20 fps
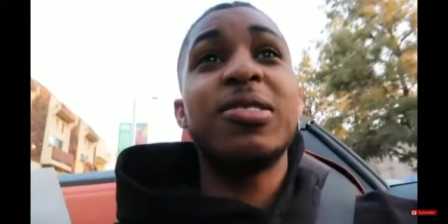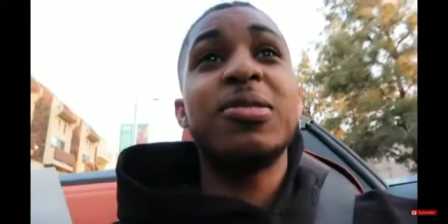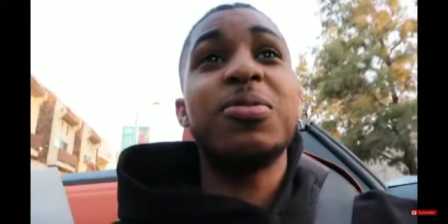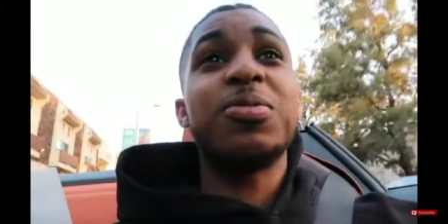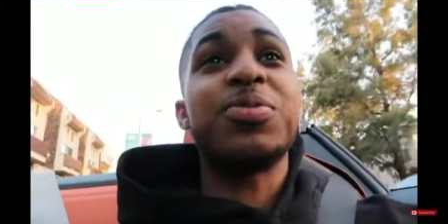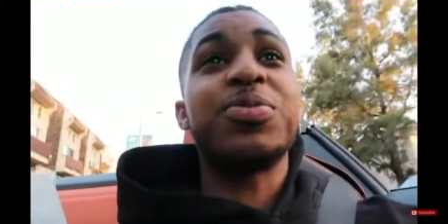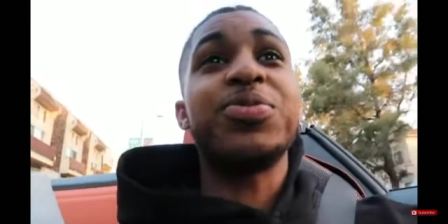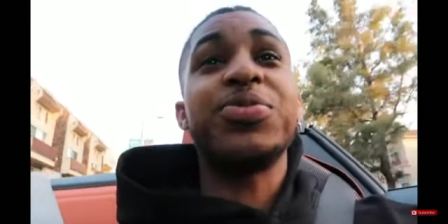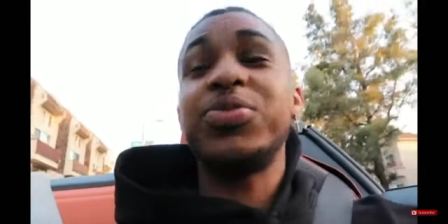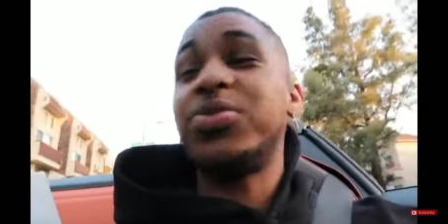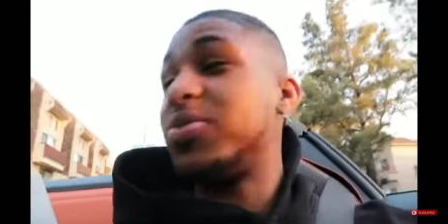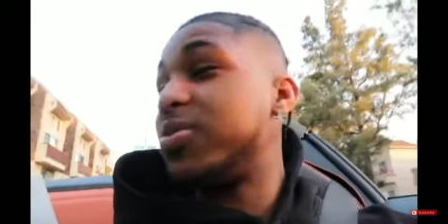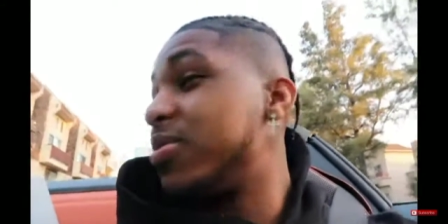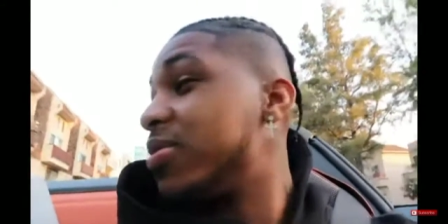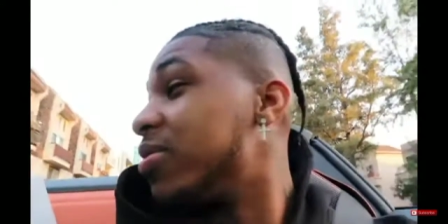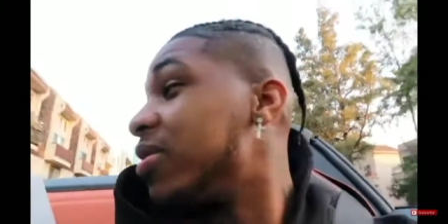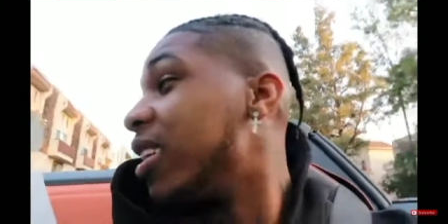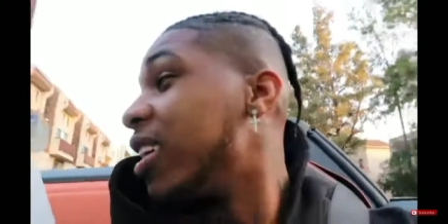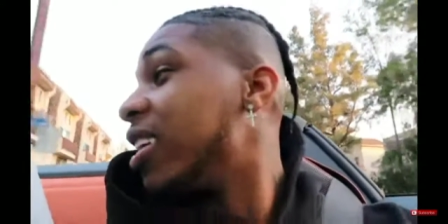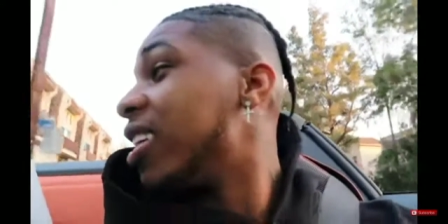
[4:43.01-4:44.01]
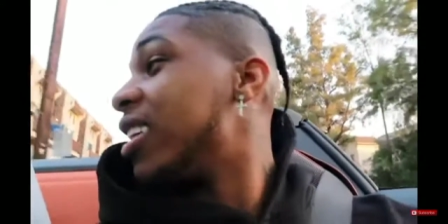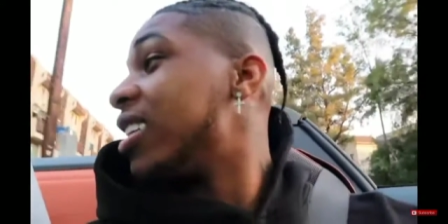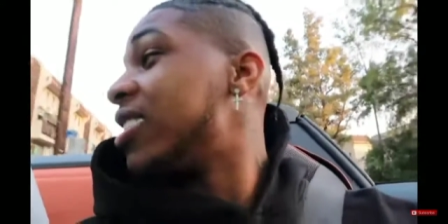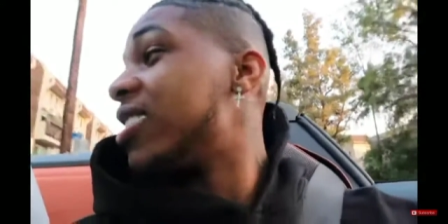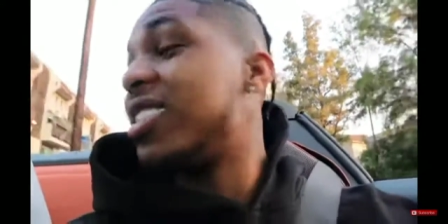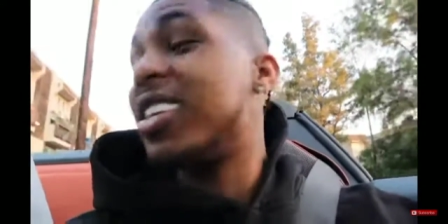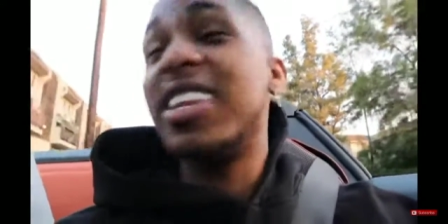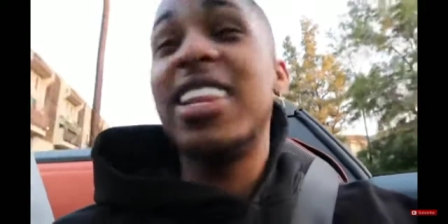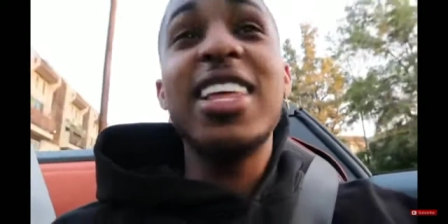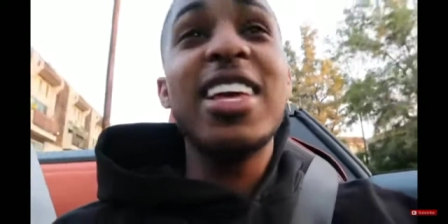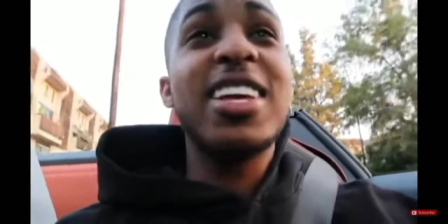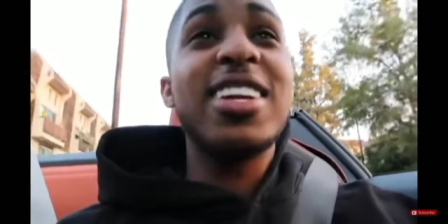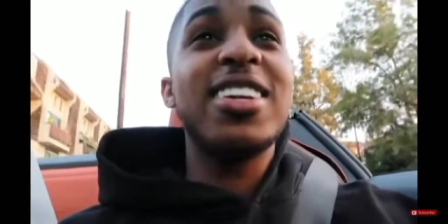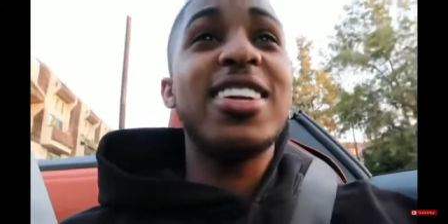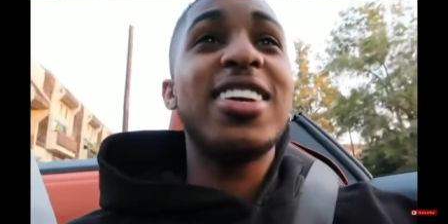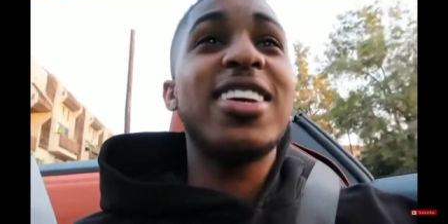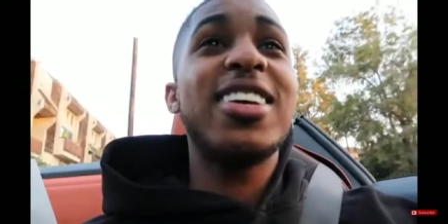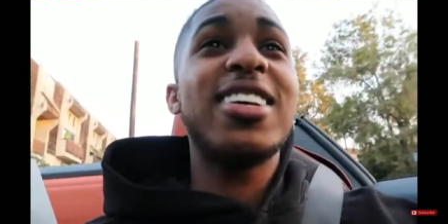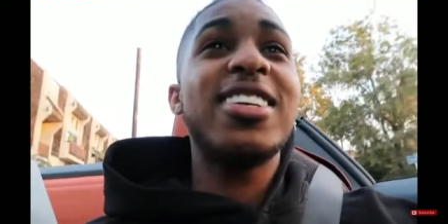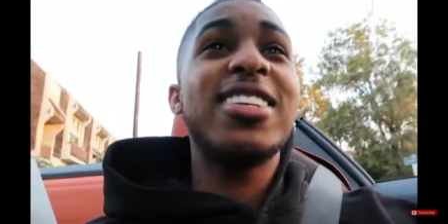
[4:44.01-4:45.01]
Let's go. Yeah, that shit lit,
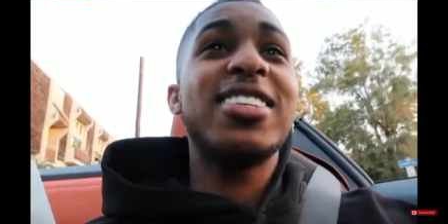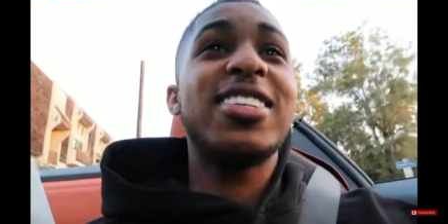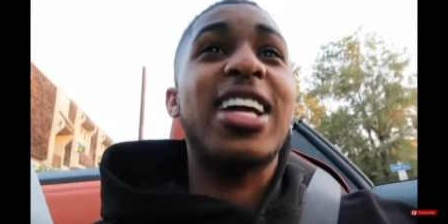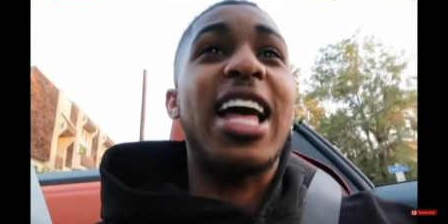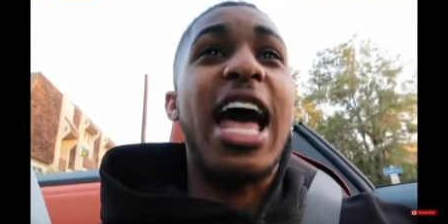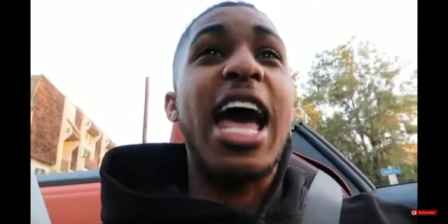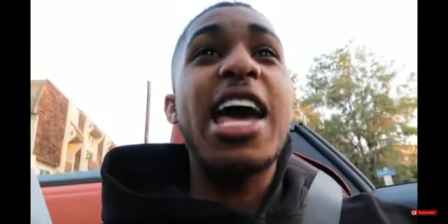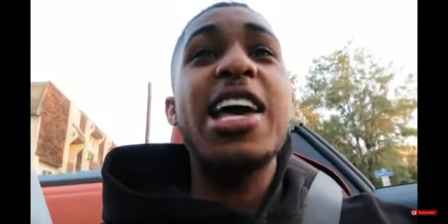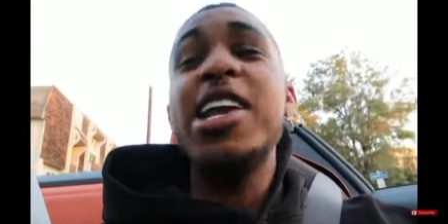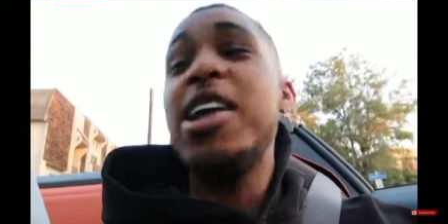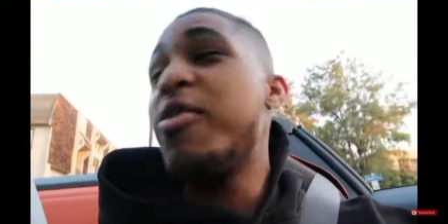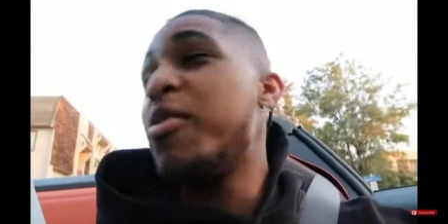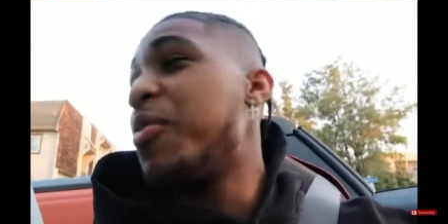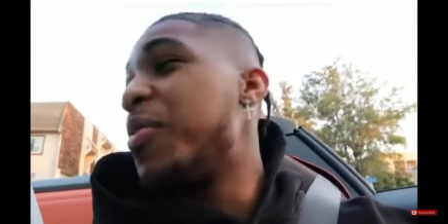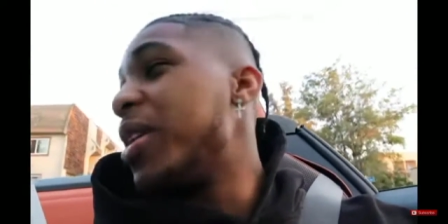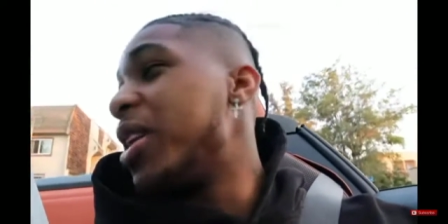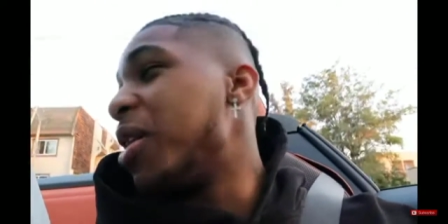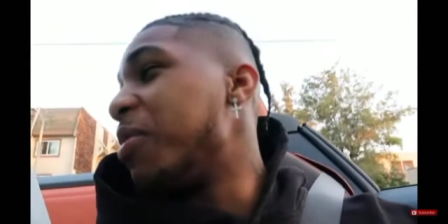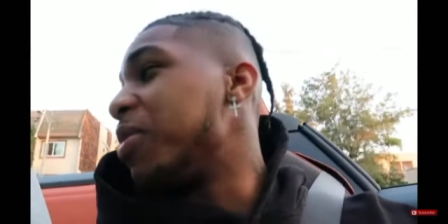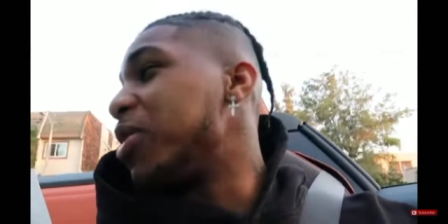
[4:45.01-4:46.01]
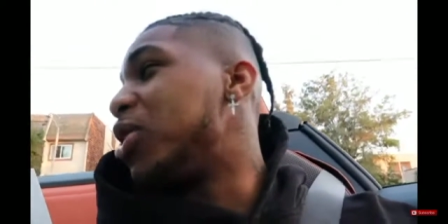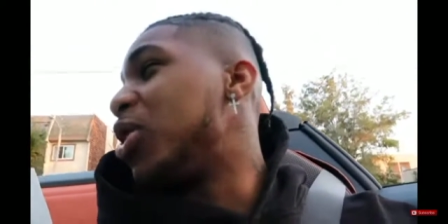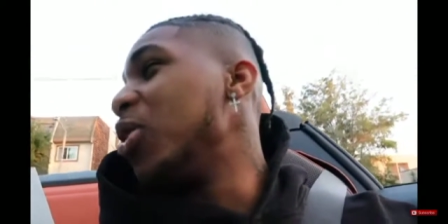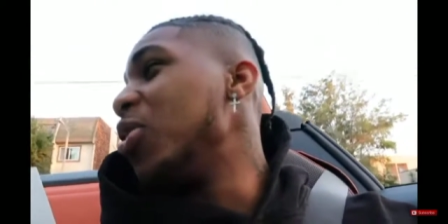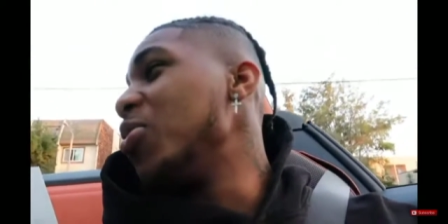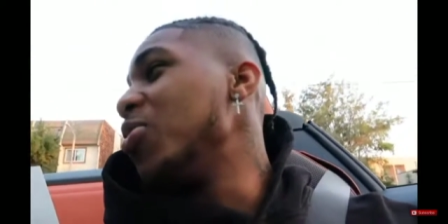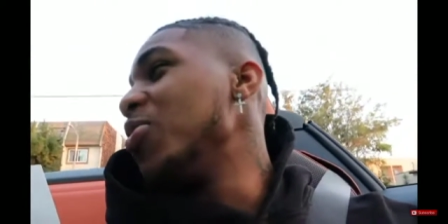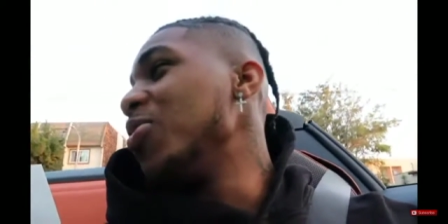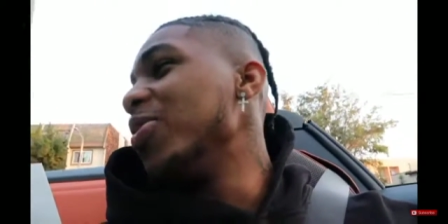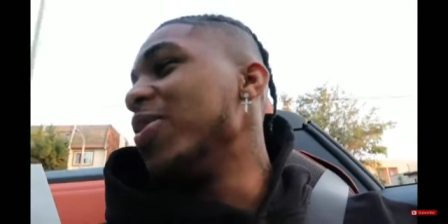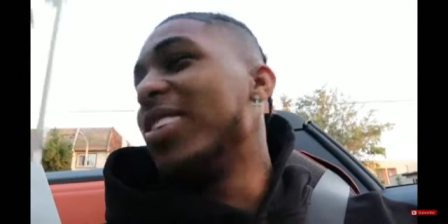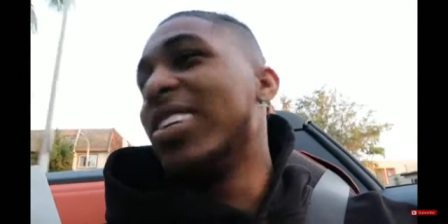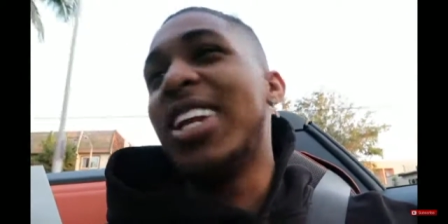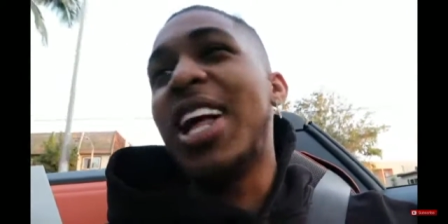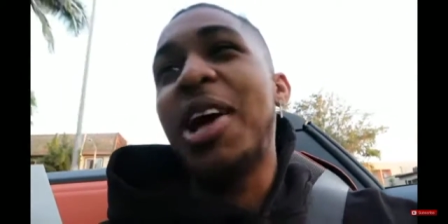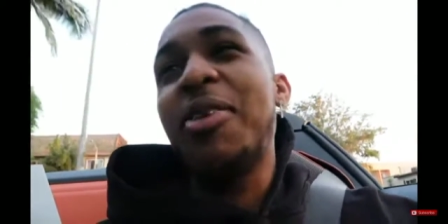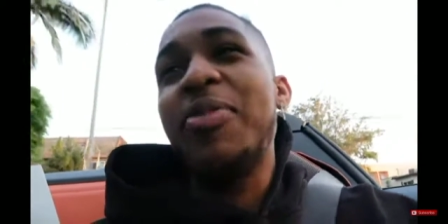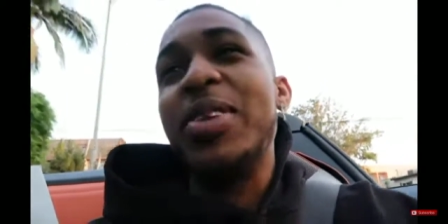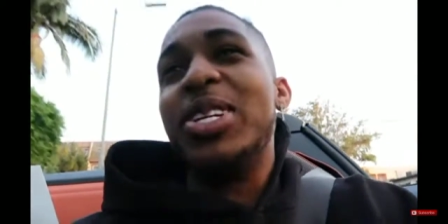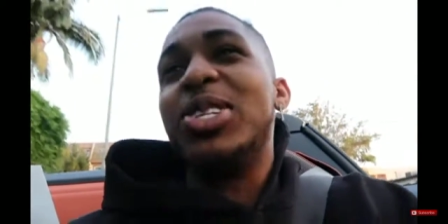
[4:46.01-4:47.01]
nigga. I ain't never been number two.
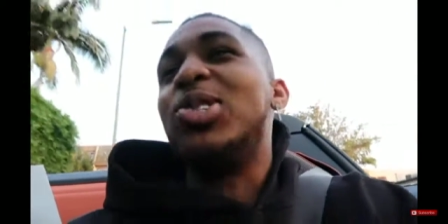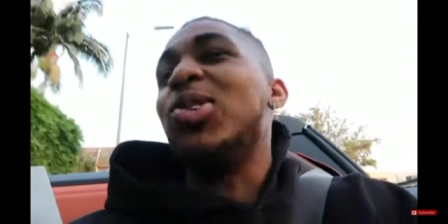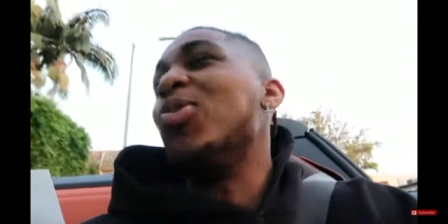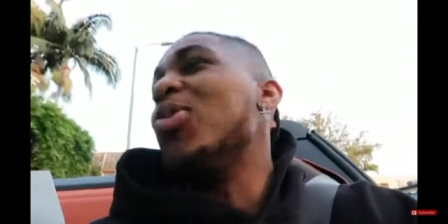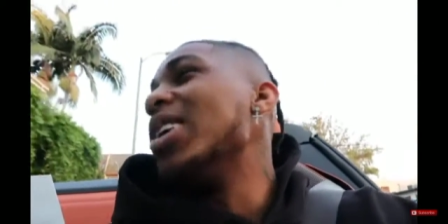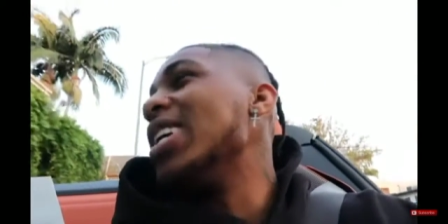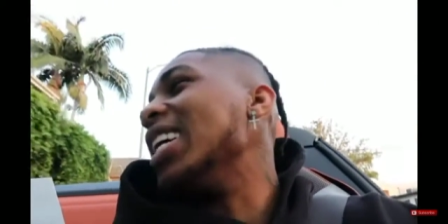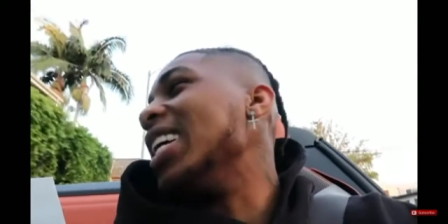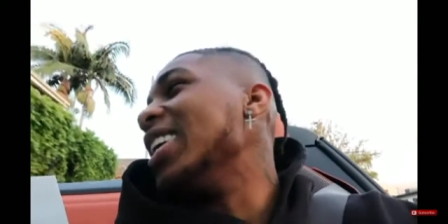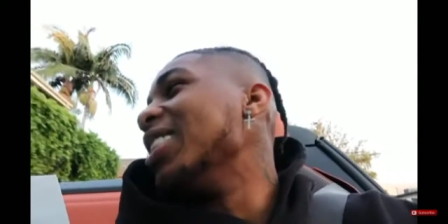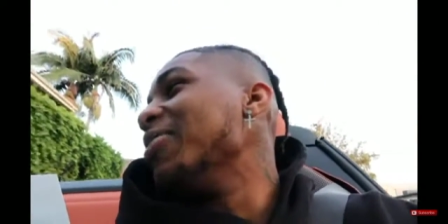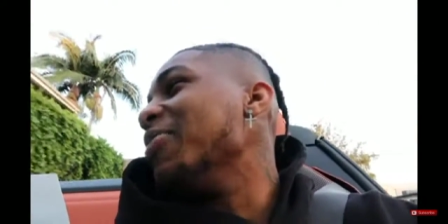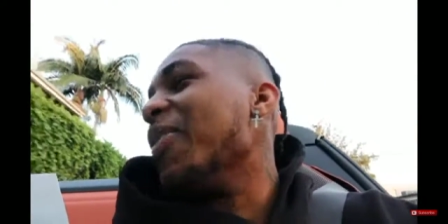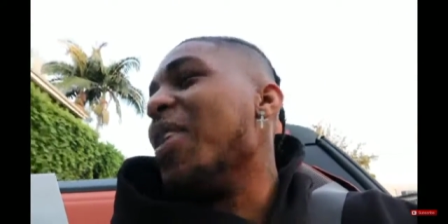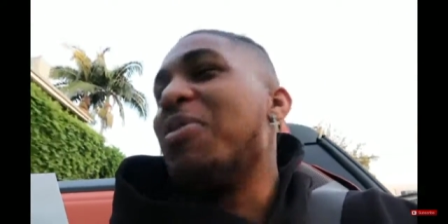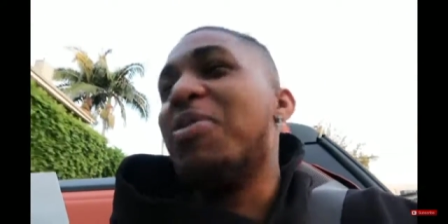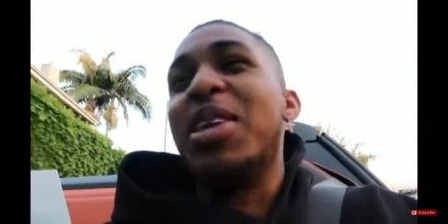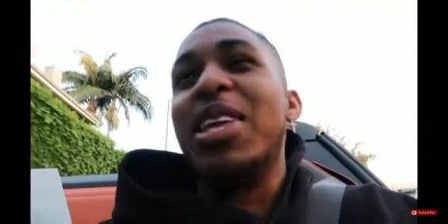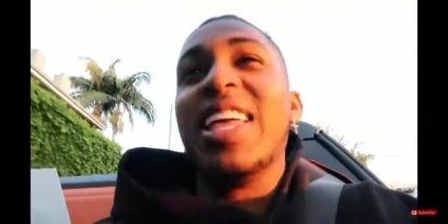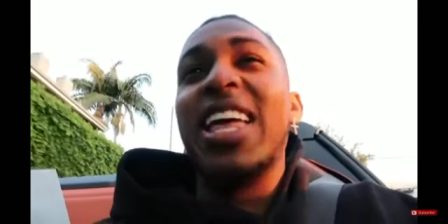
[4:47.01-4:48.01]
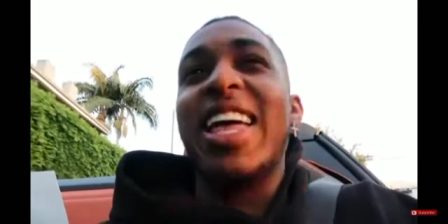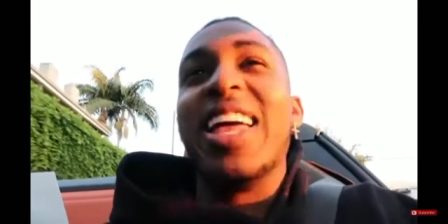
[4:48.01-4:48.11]
Yeah, I've been 20, maybe,